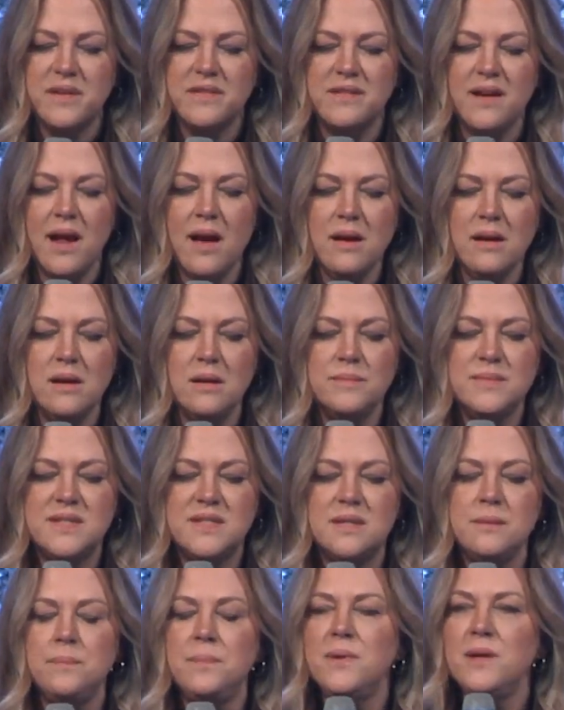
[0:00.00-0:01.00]
does not come
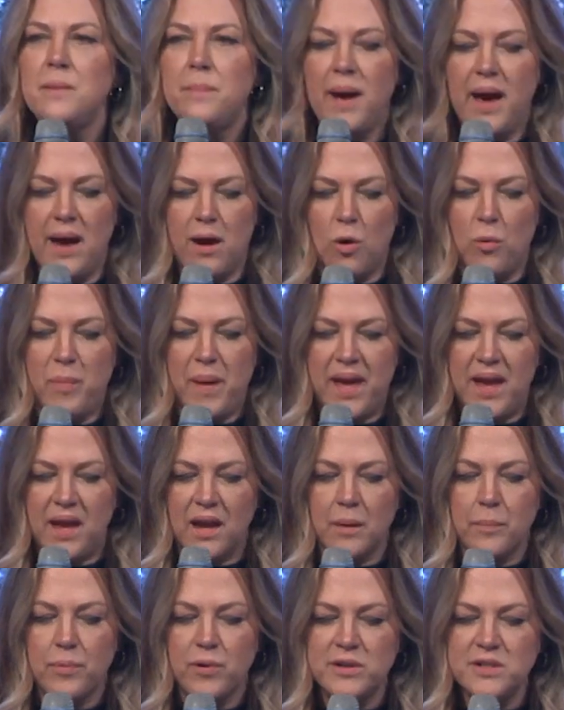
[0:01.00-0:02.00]
simply by
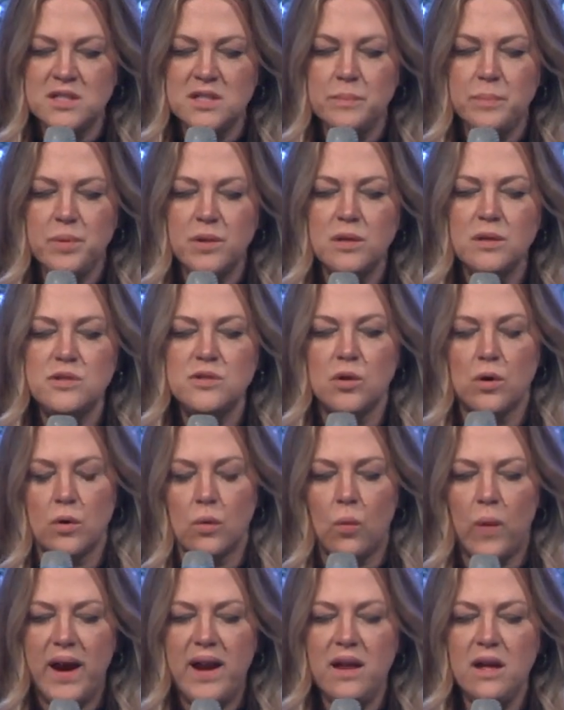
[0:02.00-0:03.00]
obeying principles
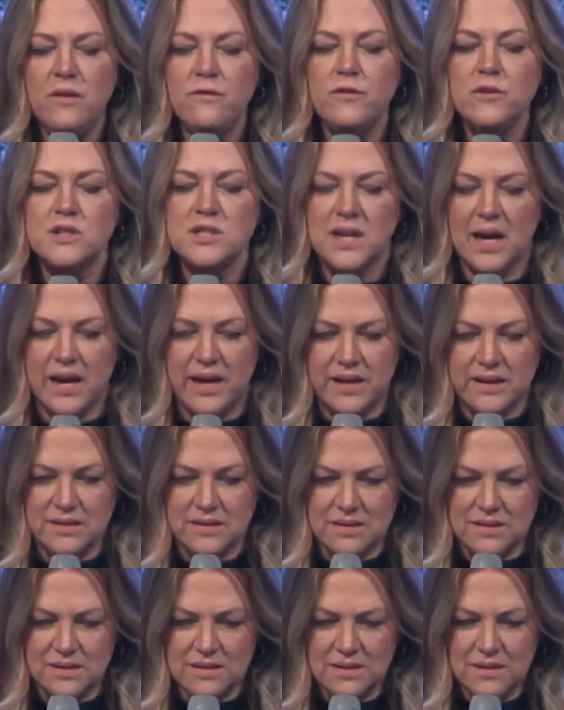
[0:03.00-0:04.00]
or waiting for
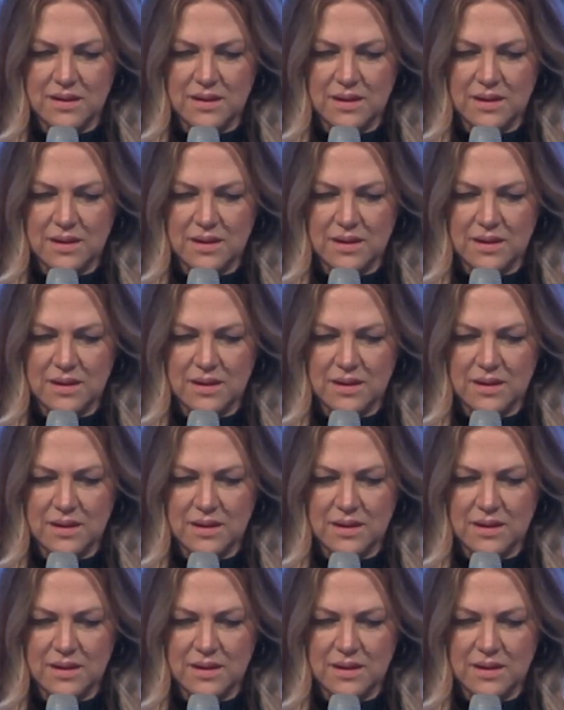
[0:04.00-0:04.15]
signs.